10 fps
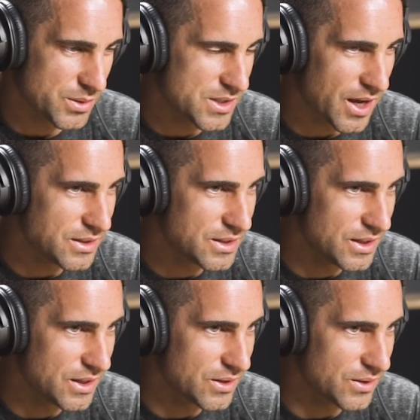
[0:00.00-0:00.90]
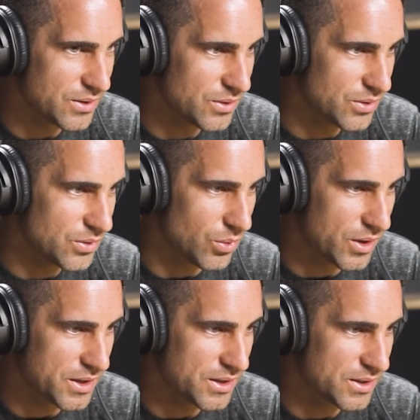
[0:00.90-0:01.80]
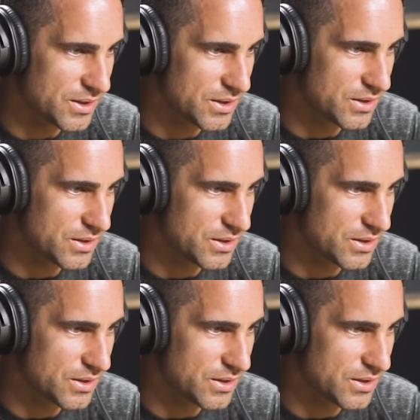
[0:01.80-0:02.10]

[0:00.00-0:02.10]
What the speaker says: I was 19 or 20,